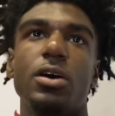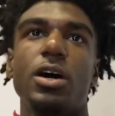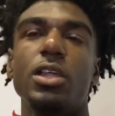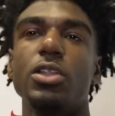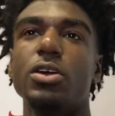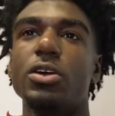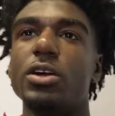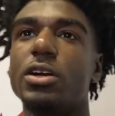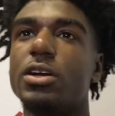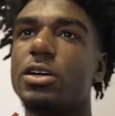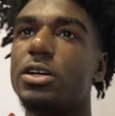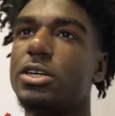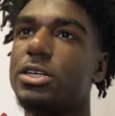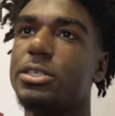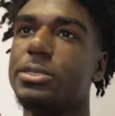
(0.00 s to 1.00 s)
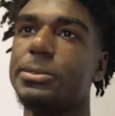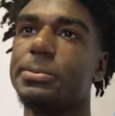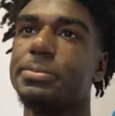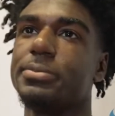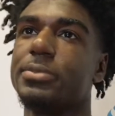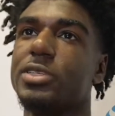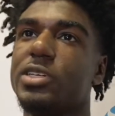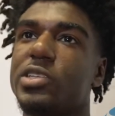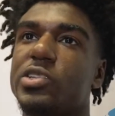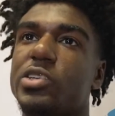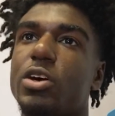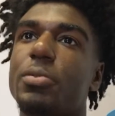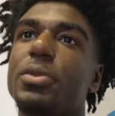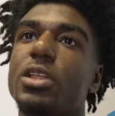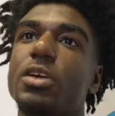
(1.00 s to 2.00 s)
I learned um, he
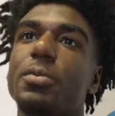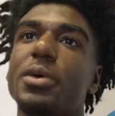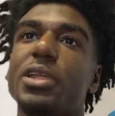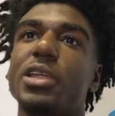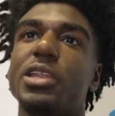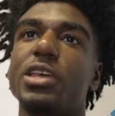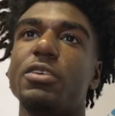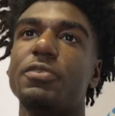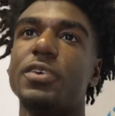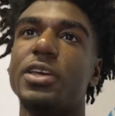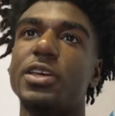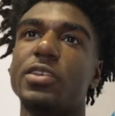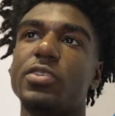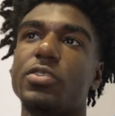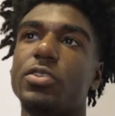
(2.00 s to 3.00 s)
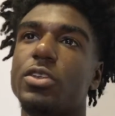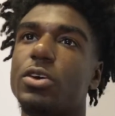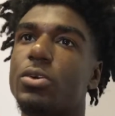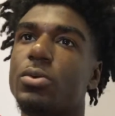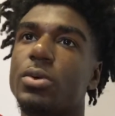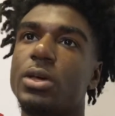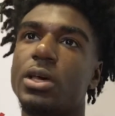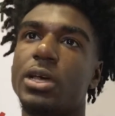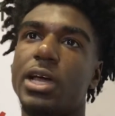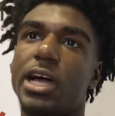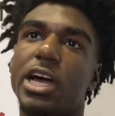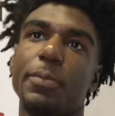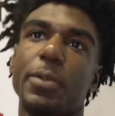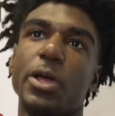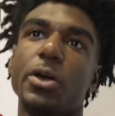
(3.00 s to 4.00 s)
taught me a little bit of defense. You know,
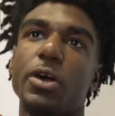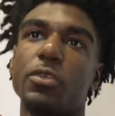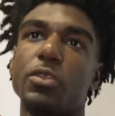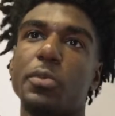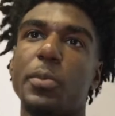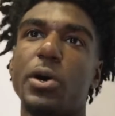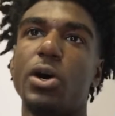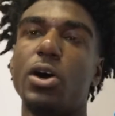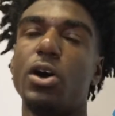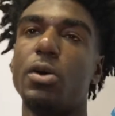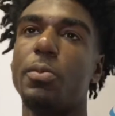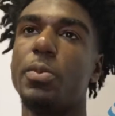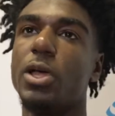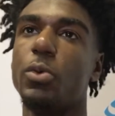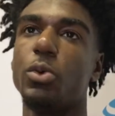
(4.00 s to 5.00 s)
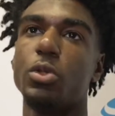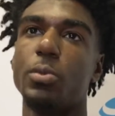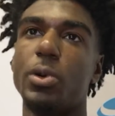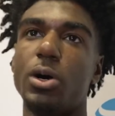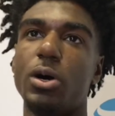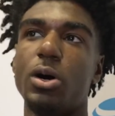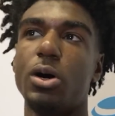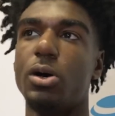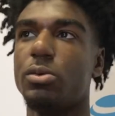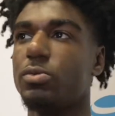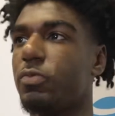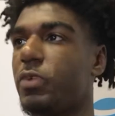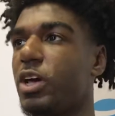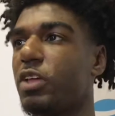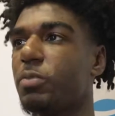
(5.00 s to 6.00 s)
how to play off the ball, play with the ball,
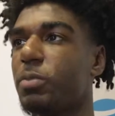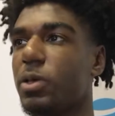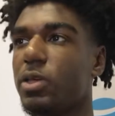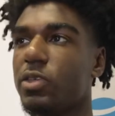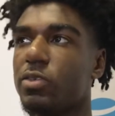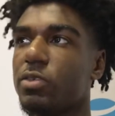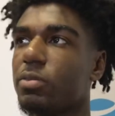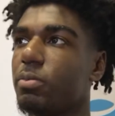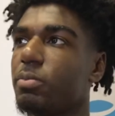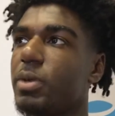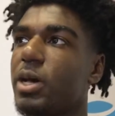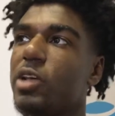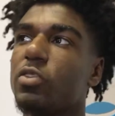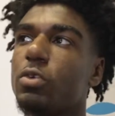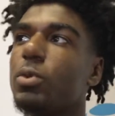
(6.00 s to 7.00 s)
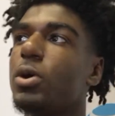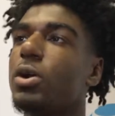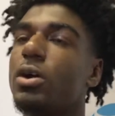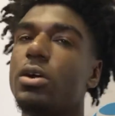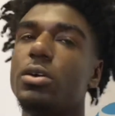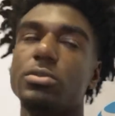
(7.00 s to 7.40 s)
fast-paced basketball.